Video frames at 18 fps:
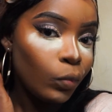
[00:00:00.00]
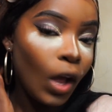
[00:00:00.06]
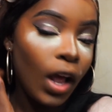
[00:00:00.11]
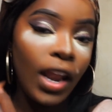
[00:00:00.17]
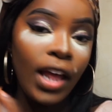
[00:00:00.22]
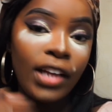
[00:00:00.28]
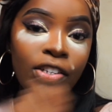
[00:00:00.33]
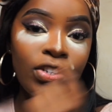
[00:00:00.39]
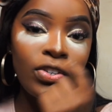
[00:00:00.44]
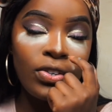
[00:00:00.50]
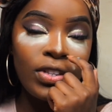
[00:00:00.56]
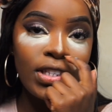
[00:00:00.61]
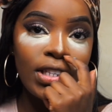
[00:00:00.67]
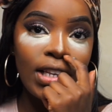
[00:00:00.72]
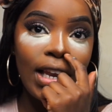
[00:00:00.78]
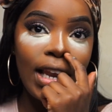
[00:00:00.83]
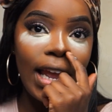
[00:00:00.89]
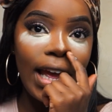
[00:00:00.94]
I like to do this
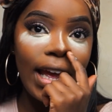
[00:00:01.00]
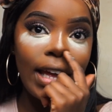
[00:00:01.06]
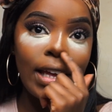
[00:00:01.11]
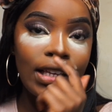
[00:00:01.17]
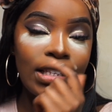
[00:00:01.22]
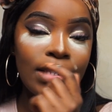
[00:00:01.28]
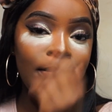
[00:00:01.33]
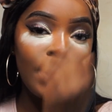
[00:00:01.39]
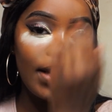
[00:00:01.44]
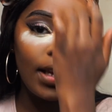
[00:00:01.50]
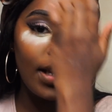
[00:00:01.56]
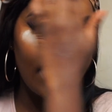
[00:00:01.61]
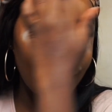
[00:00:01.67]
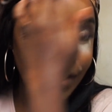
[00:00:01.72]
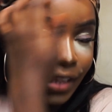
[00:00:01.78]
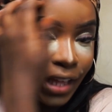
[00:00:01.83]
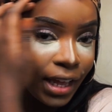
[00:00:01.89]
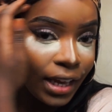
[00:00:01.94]
in layers
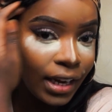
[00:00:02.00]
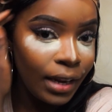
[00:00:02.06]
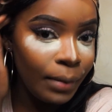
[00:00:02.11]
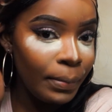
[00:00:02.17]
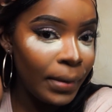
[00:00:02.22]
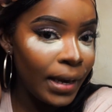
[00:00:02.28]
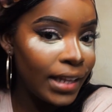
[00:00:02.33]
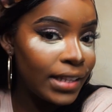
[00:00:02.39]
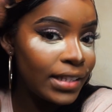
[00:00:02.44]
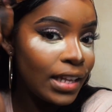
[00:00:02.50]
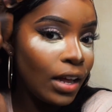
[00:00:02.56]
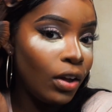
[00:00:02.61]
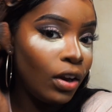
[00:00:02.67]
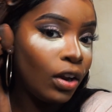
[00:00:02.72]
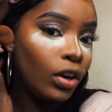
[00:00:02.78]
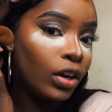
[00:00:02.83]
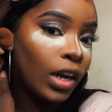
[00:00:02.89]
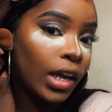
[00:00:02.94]
because then it blends out a
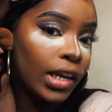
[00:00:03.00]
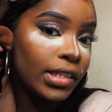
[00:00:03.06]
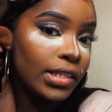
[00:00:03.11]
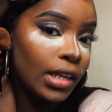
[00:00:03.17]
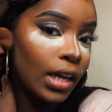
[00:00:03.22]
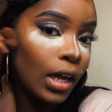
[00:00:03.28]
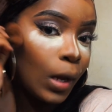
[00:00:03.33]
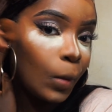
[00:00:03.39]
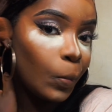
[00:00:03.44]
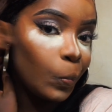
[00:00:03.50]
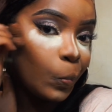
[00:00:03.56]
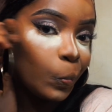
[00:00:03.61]
lot nicer.